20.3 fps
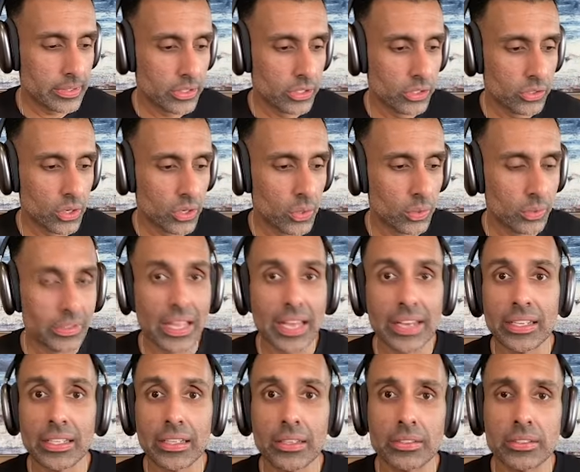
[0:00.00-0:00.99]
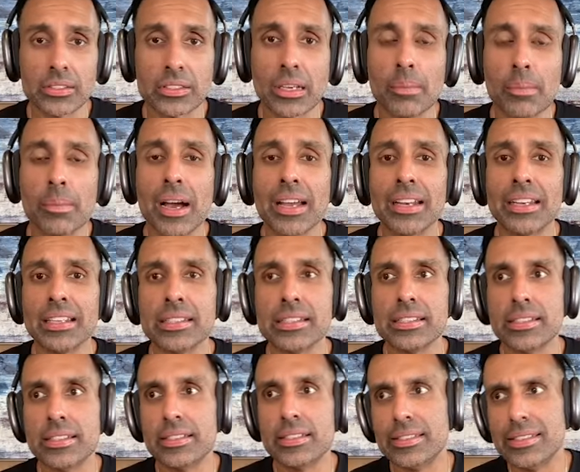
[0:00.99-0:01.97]
you know letting
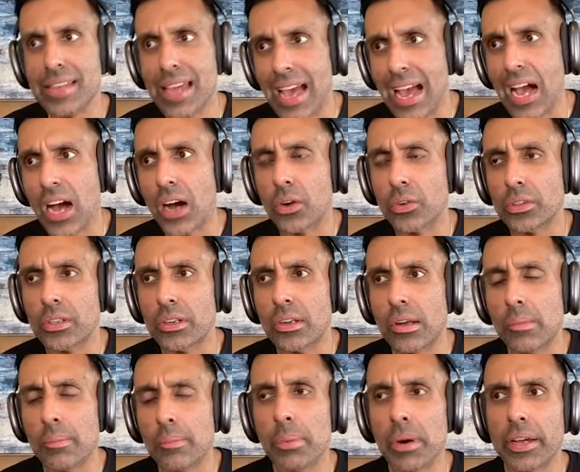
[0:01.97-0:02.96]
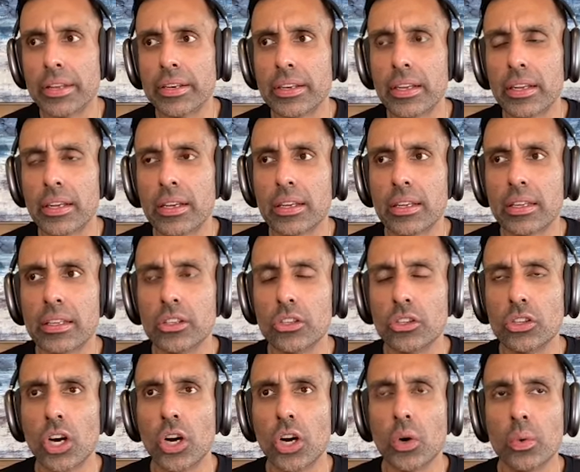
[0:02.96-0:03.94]
somebody down but
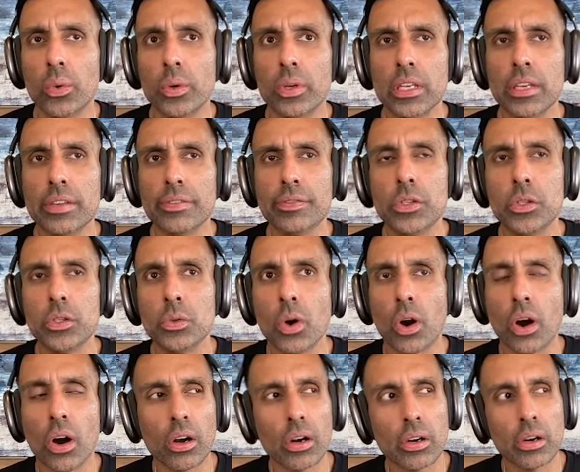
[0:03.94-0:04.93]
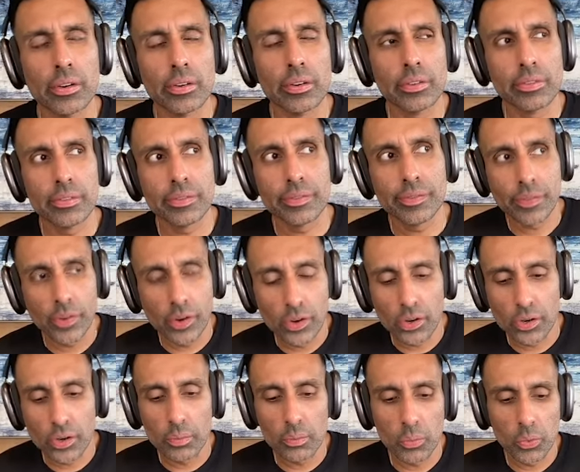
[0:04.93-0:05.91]
you know if you are
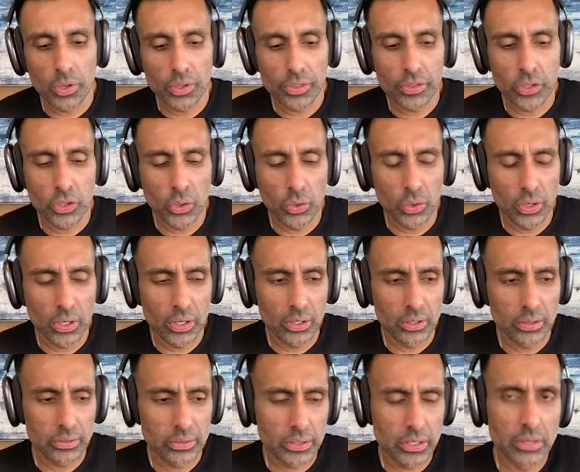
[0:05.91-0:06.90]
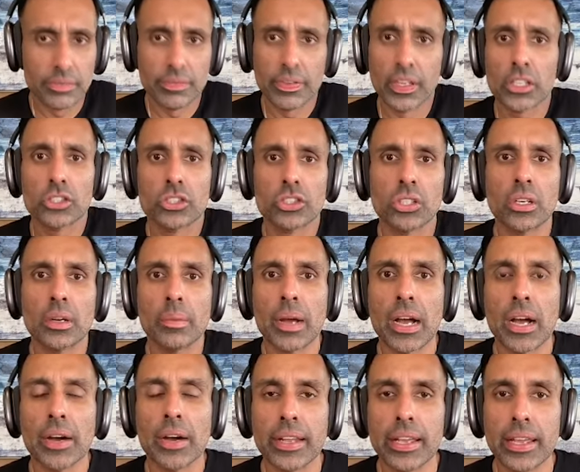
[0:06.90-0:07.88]
firm with your conviction
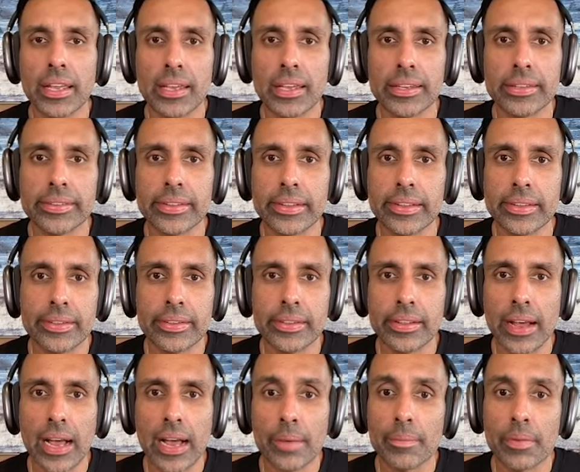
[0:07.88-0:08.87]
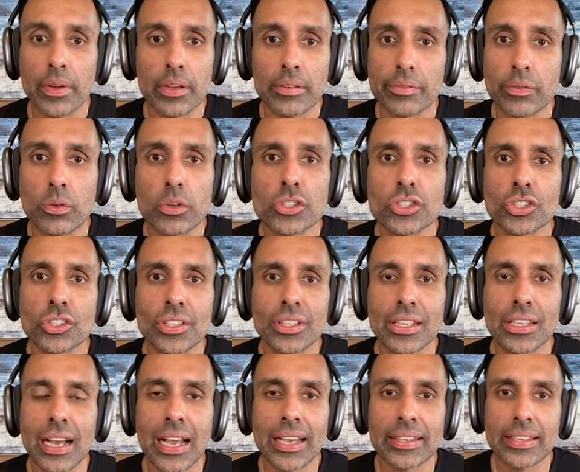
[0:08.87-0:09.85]
about hey i'm
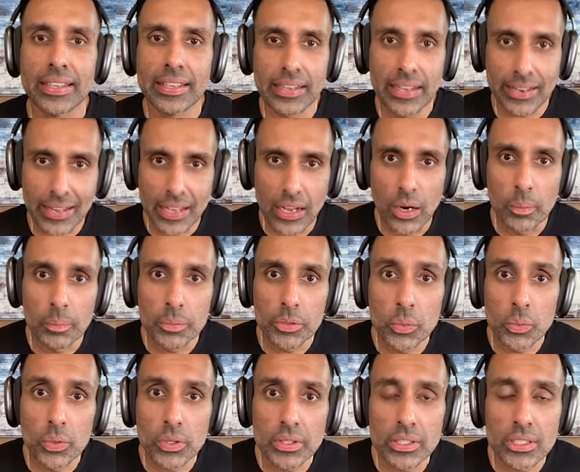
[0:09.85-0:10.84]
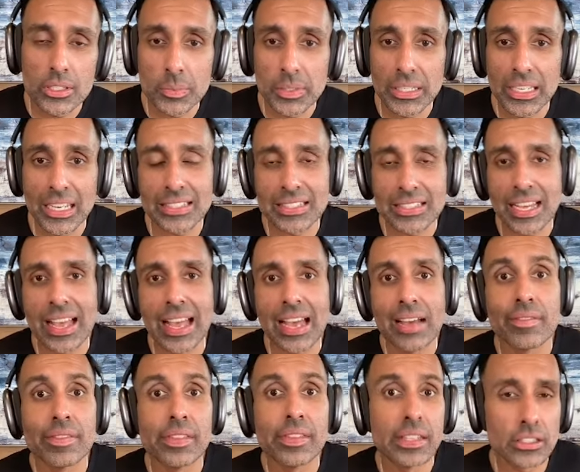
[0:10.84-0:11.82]
unfortunately i cannot help you with this because i
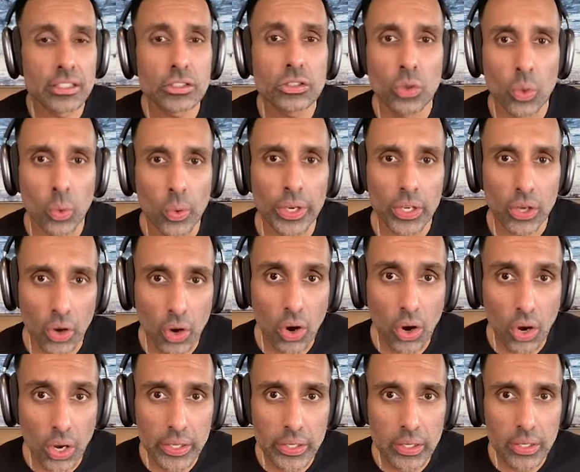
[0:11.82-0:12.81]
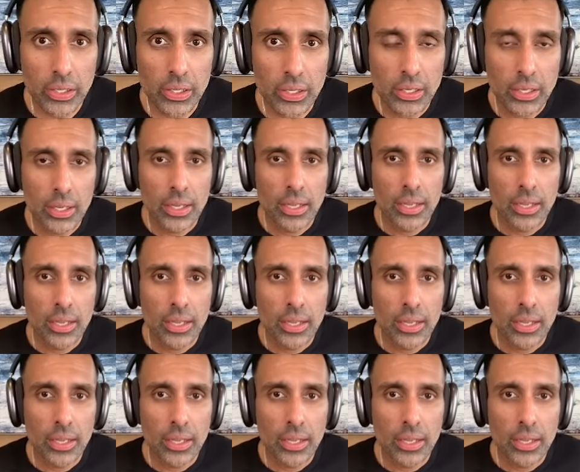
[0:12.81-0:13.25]
have this going on